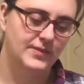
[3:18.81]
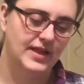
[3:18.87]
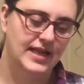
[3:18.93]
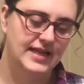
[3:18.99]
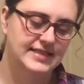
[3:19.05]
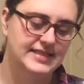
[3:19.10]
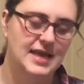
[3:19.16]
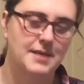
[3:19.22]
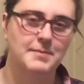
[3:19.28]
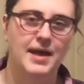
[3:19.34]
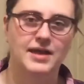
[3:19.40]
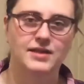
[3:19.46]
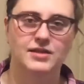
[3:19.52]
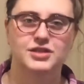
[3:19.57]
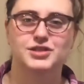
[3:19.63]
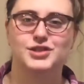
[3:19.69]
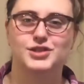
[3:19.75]
Except my
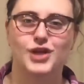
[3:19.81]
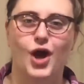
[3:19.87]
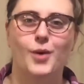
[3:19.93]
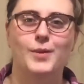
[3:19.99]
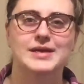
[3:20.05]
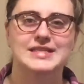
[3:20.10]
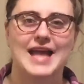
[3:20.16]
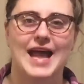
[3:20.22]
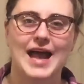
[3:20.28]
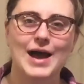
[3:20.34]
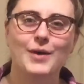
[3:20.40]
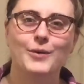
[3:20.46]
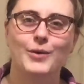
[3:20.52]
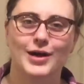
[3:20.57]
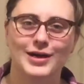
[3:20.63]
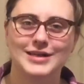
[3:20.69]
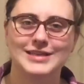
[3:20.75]
lunch is always at
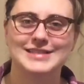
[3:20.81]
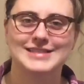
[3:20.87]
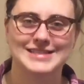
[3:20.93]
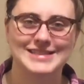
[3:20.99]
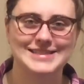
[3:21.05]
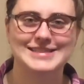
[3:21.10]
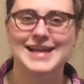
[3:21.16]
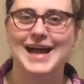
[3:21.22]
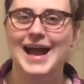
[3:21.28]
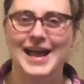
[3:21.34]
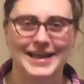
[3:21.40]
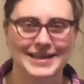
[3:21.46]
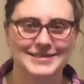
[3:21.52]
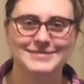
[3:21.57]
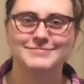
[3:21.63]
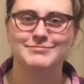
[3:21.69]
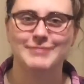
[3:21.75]
work since
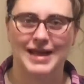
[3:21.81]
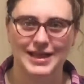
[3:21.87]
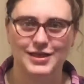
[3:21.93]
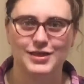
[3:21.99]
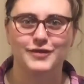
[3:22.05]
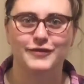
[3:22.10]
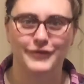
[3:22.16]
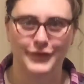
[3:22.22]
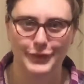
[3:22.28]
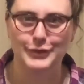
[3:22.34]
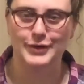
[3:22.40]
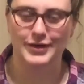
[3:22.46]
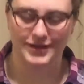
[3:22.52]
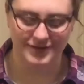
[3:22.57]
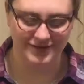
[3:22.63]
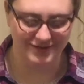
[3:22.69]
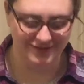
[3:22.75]
I make the food.